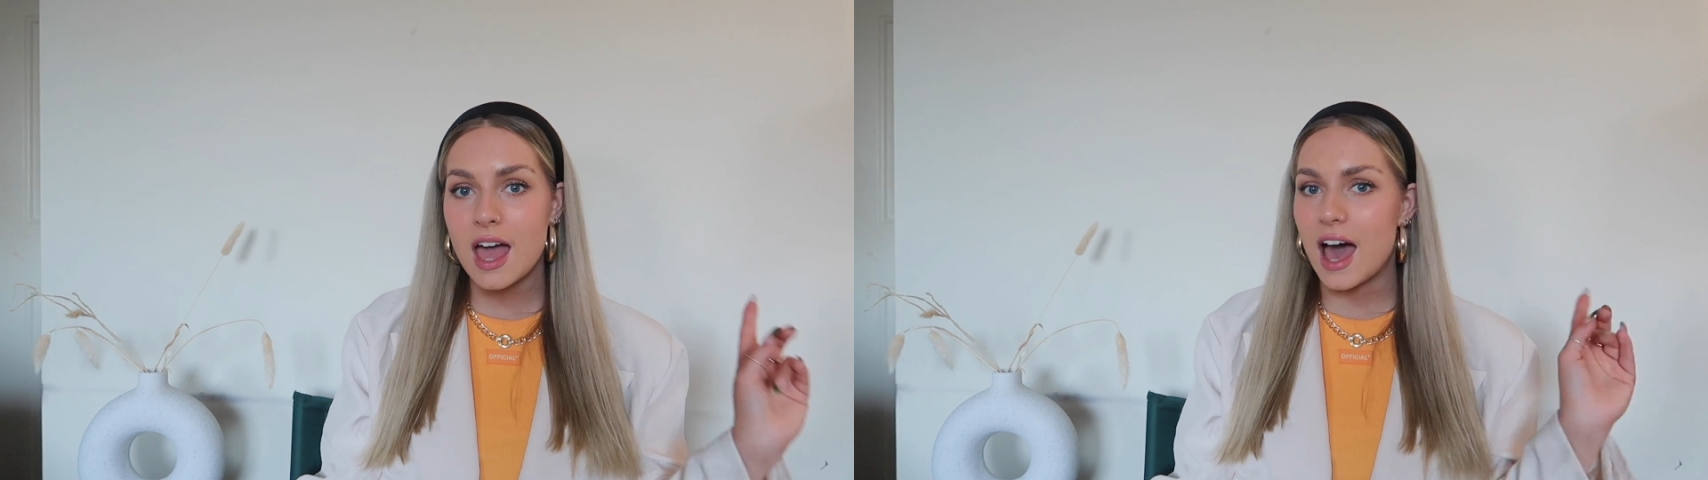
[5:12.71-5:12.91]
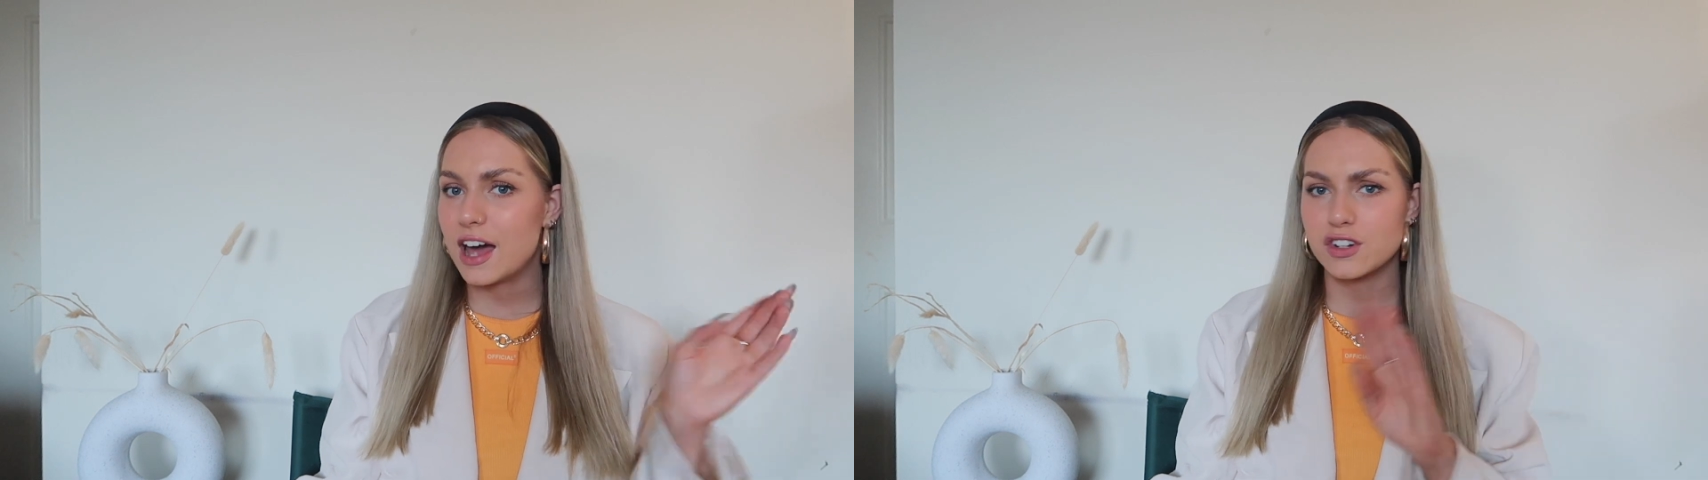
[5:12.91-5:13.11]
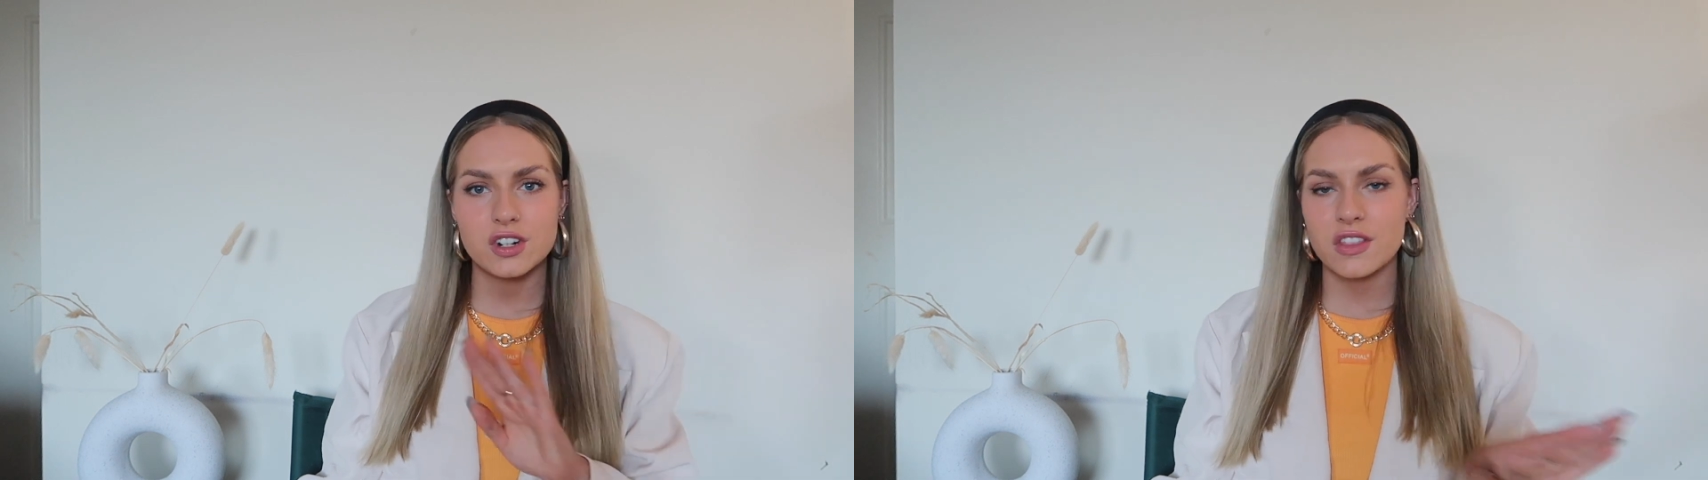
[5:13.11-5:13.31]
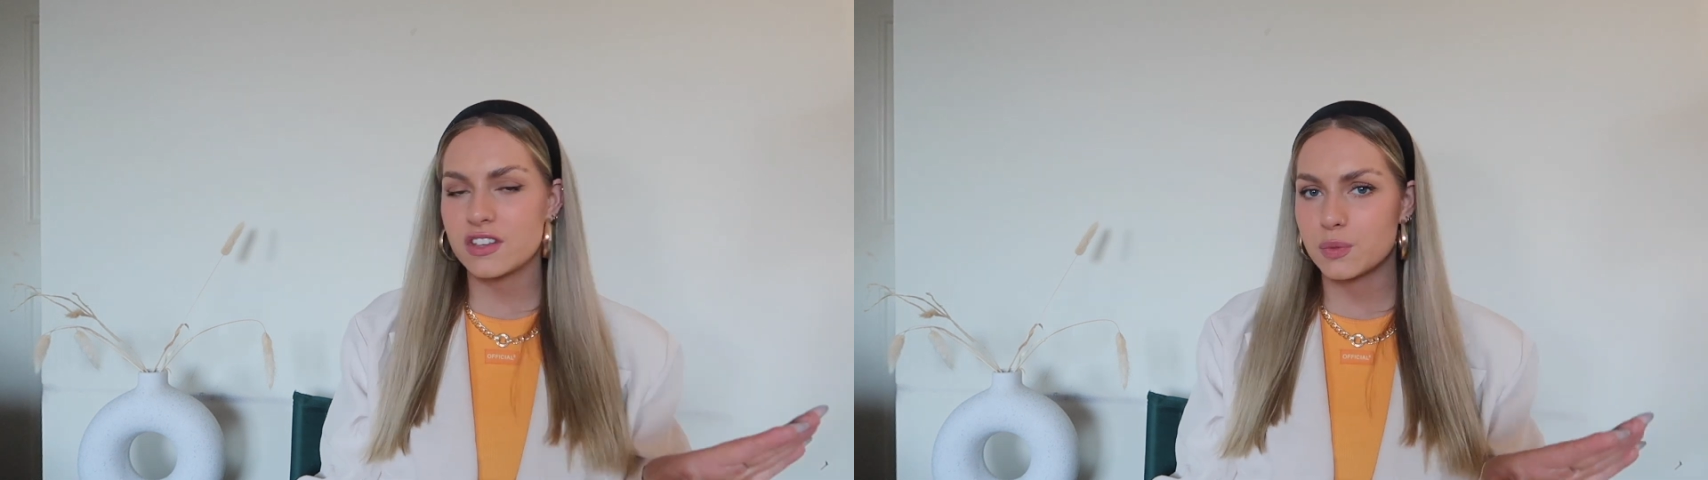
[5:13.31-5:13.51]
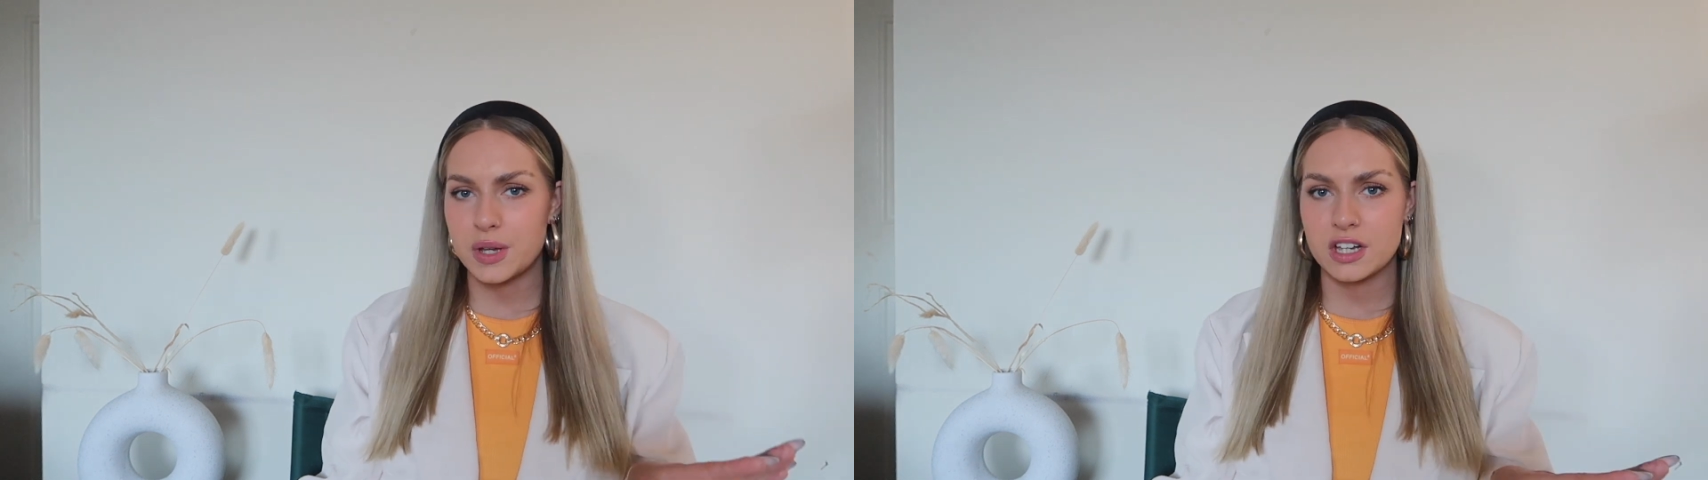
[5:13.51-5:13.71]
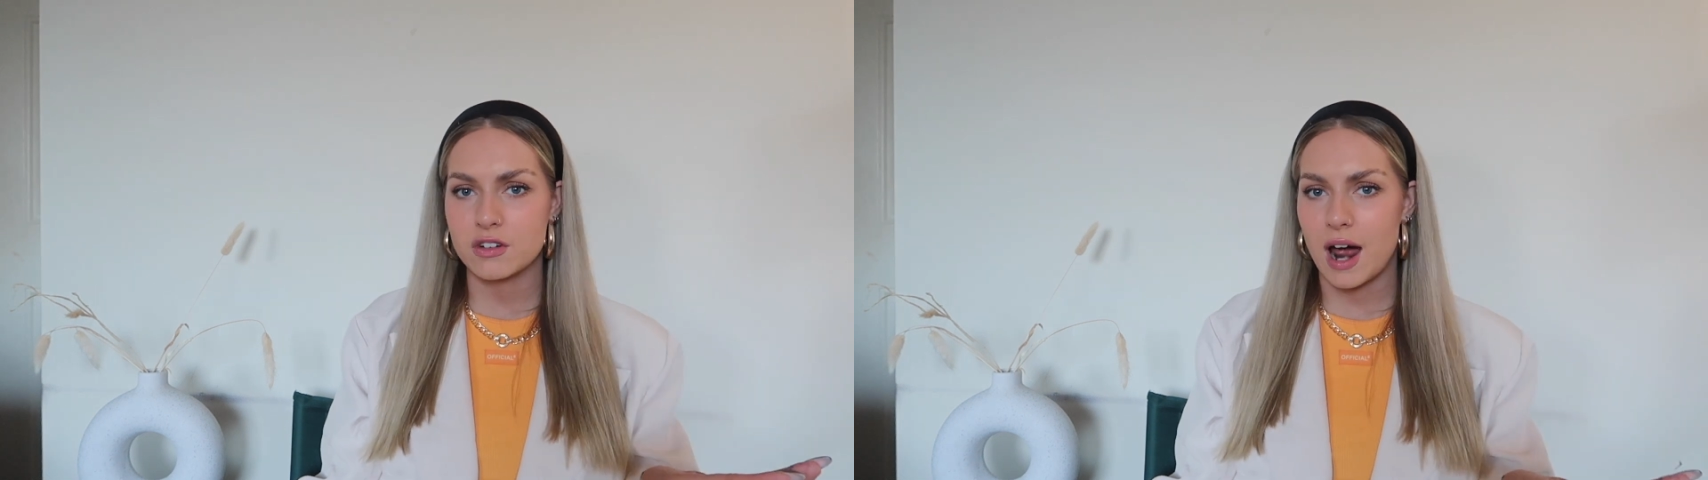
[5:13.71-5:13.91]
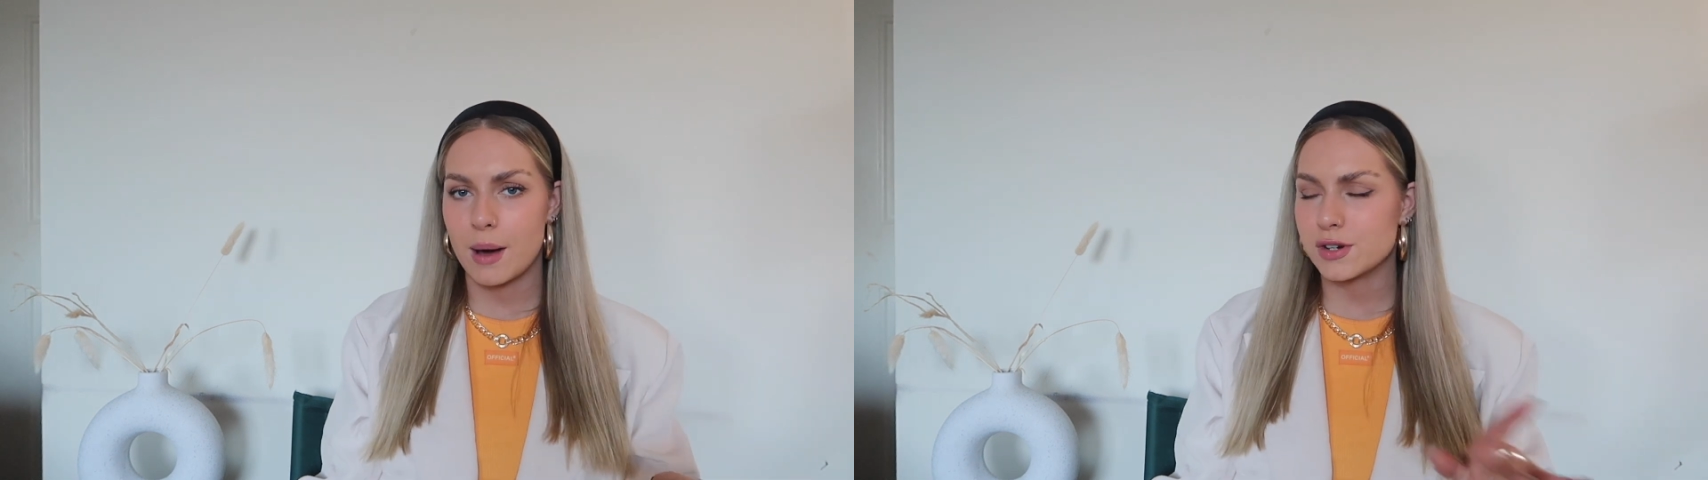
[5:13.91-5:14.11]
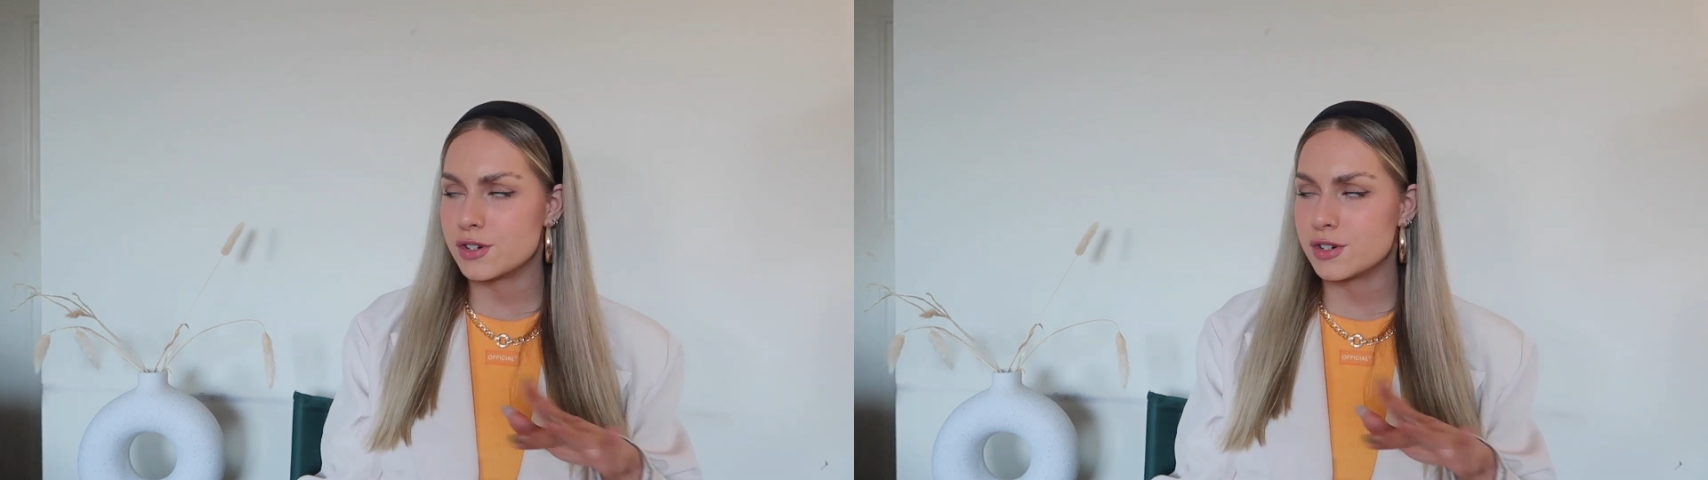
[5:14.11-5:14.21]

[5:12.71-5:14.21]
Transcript: and none of this wheat crap,